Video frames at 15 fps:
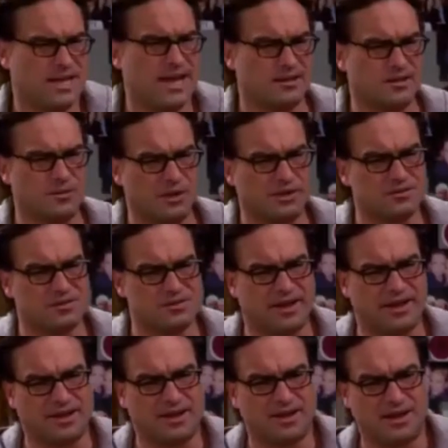There are many
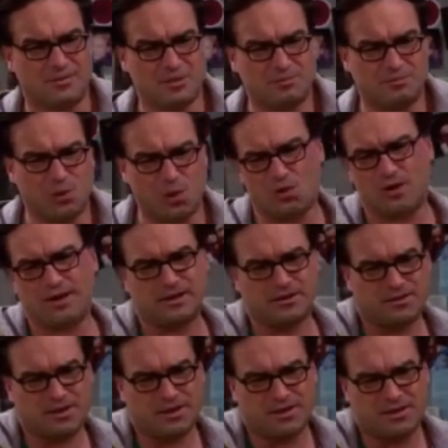general commands
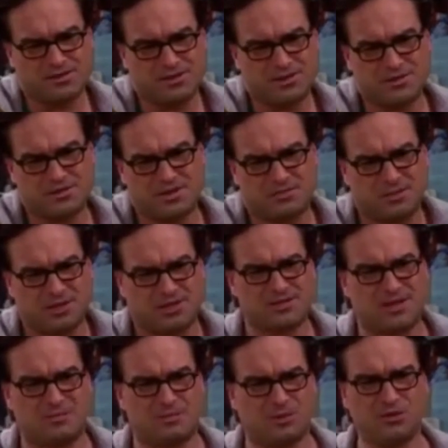on style,
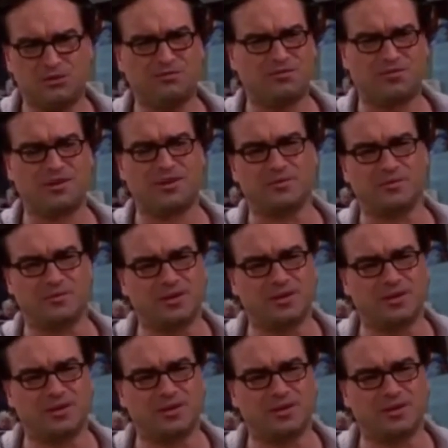right? What should I